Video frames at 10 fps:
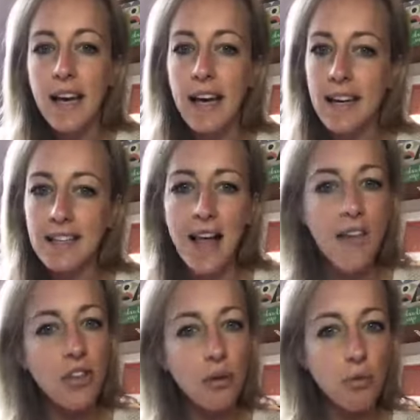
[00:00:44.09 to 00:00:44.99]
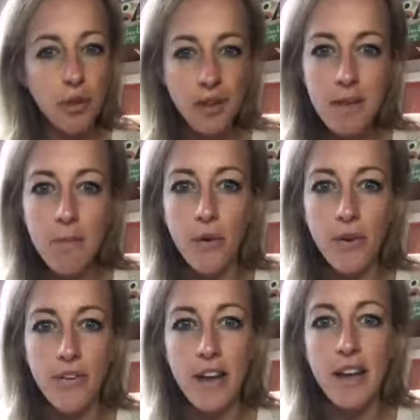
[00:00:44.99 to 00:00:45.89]
is that they're really
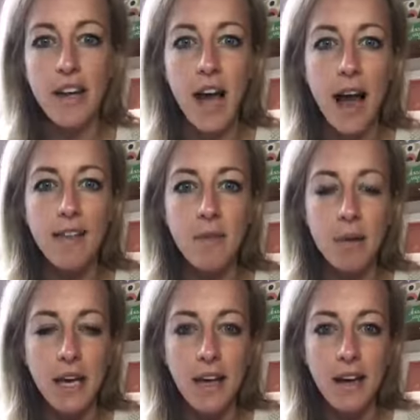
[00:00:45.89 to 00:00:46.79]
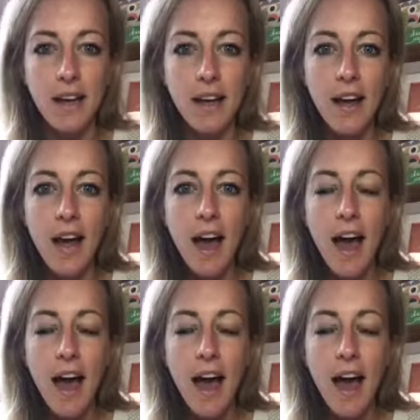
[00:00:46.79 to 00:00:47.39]
motivated at the beginning